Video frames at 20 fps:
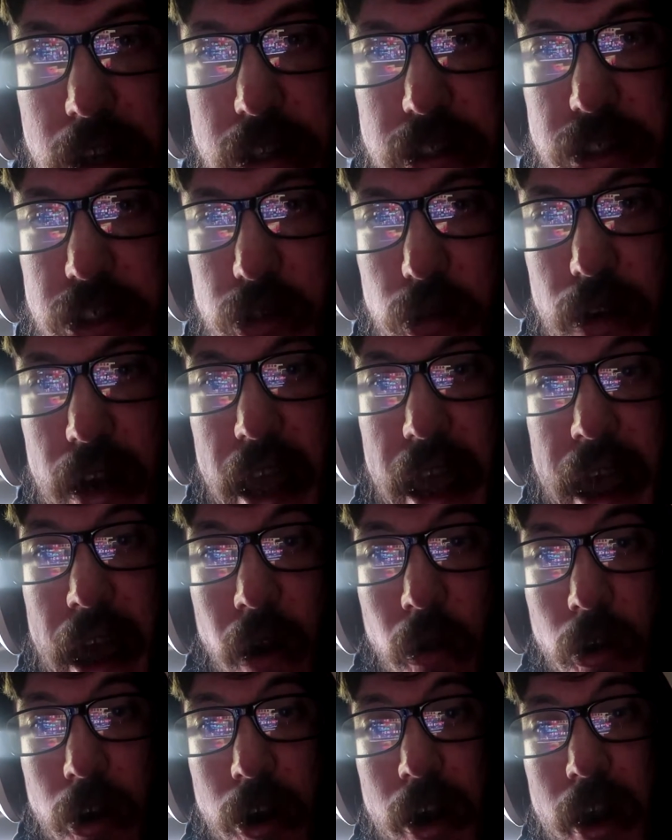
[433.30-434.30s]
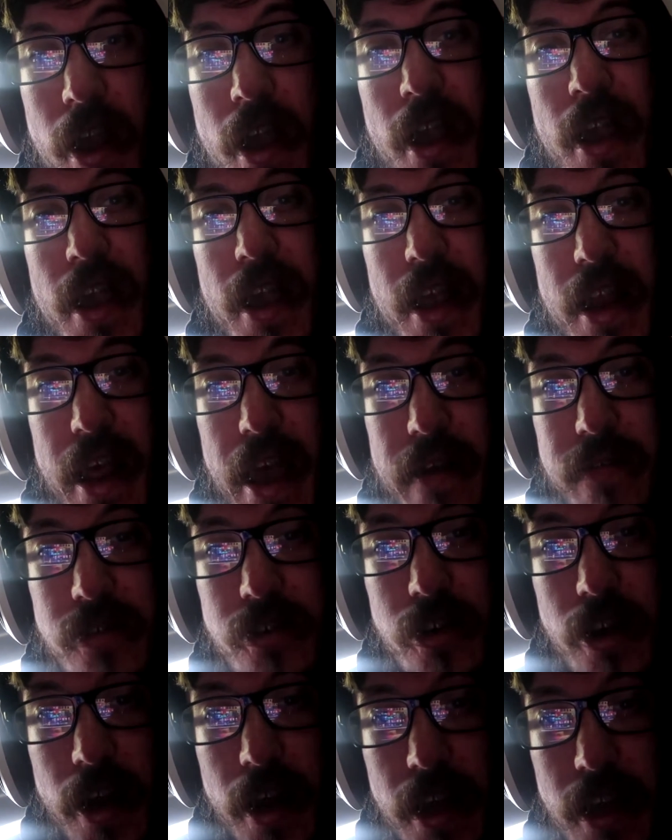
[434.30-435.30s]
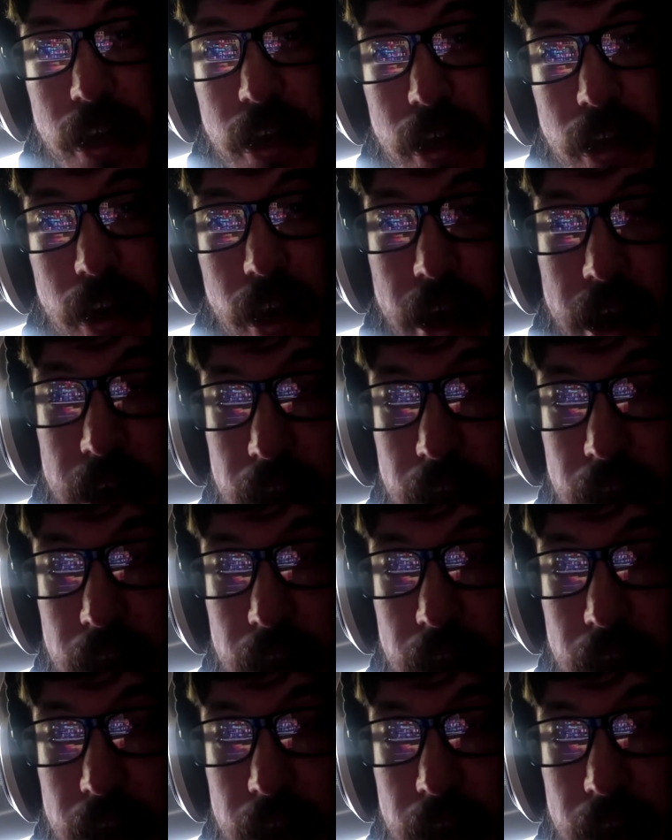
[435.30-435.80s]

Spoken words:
minutes to an hour. And after I eat,